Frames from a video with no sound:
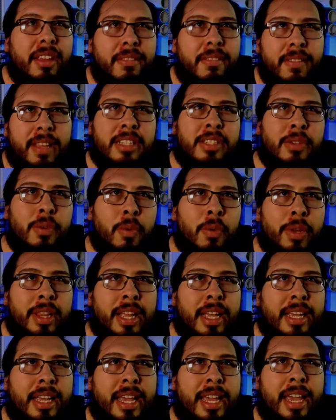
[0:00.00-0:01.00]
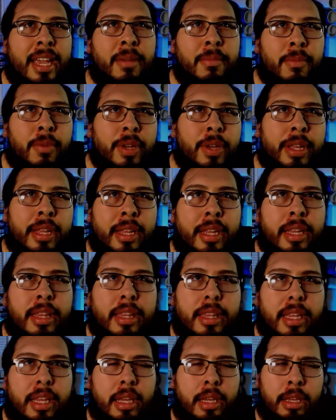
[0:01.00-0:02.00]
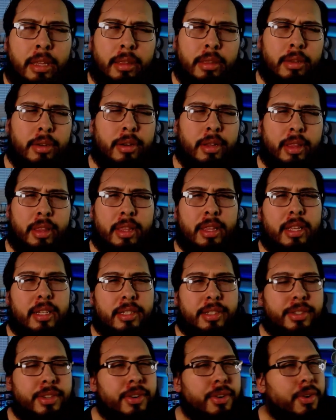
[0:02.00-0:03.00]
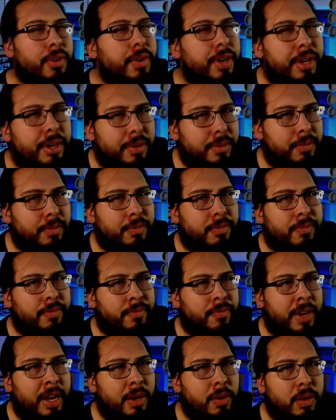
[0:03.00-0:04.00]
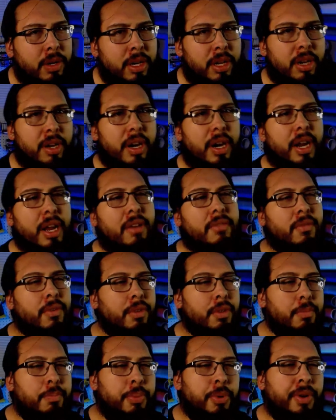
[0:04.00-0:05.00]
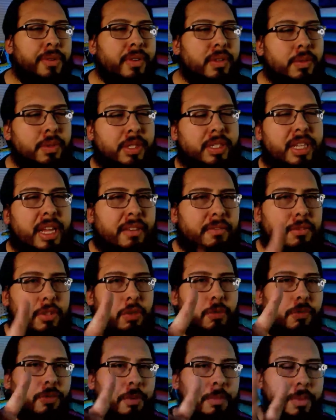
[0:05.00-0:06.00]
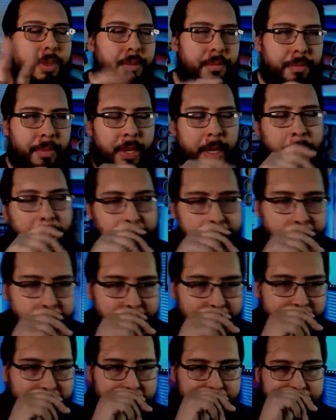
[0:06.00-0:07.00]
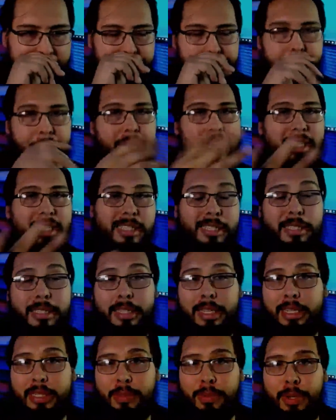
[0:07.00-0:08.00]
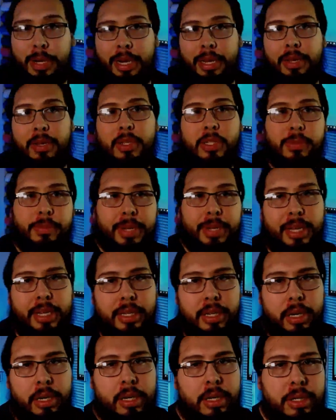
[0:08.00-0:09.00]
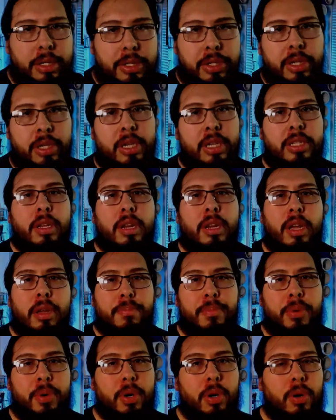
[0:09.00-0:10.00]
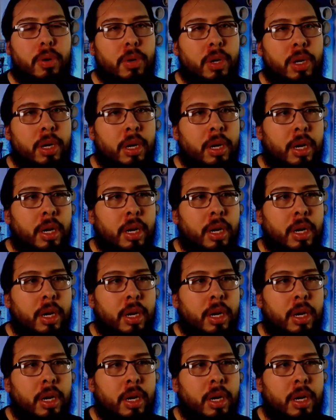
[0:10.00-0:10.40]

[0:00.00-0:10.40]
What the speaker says: That's the one that came with either this current vinyl cutter I have or the previous one, because I have two from them. But that's what I use, man. Sure Cuts a Lot Pro.